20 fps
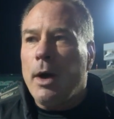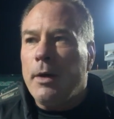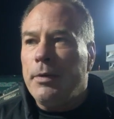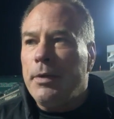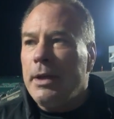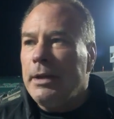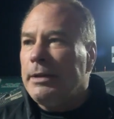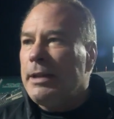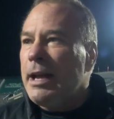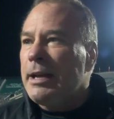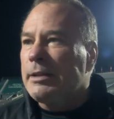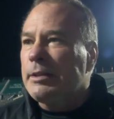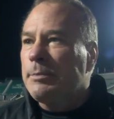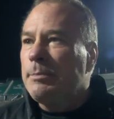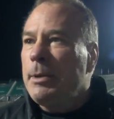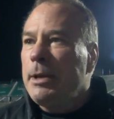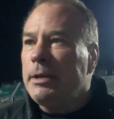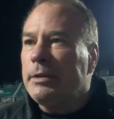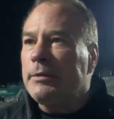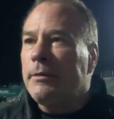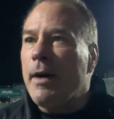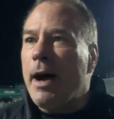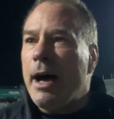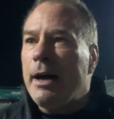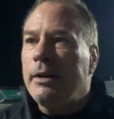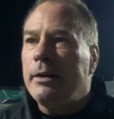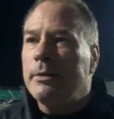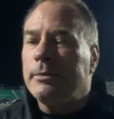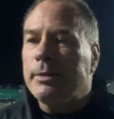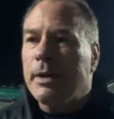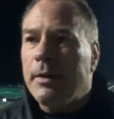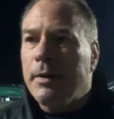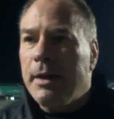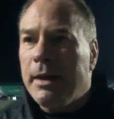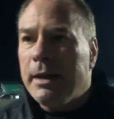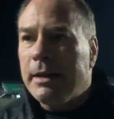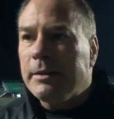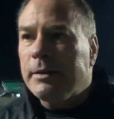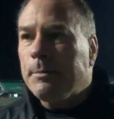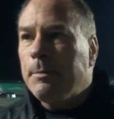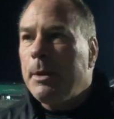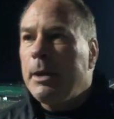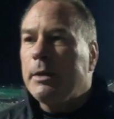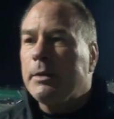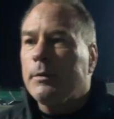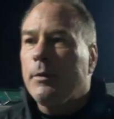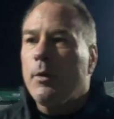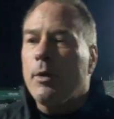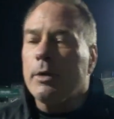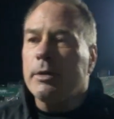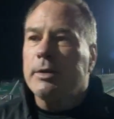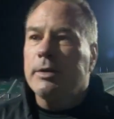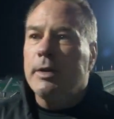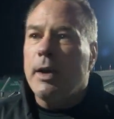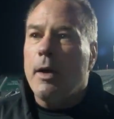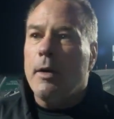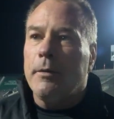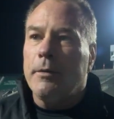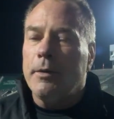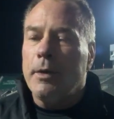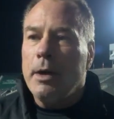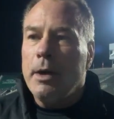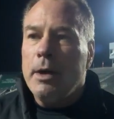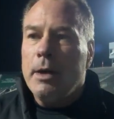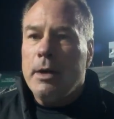Well, I think that speaks volumes. I think it speaks for itself.